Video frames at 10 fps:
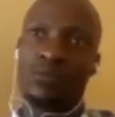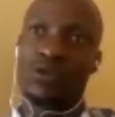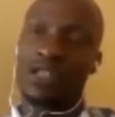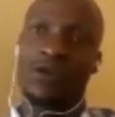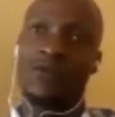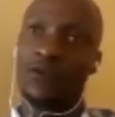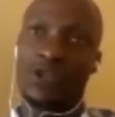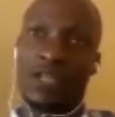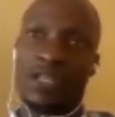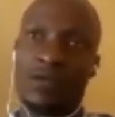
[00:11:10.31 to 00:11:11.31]
We just
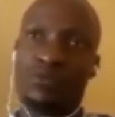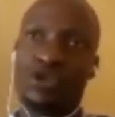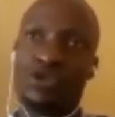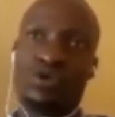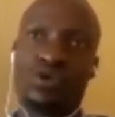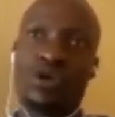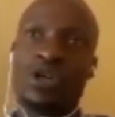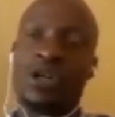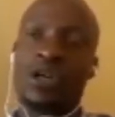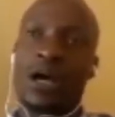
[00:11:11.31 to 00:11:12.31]
comforted him. We knew
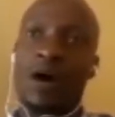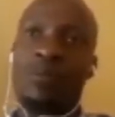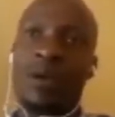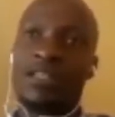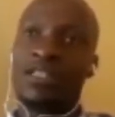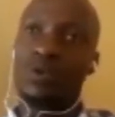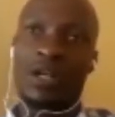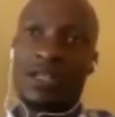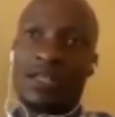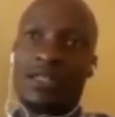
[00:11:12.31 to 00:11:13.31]
how much he
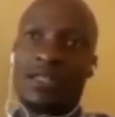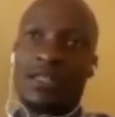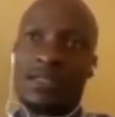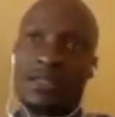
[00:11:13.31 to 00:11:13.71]
wanted it.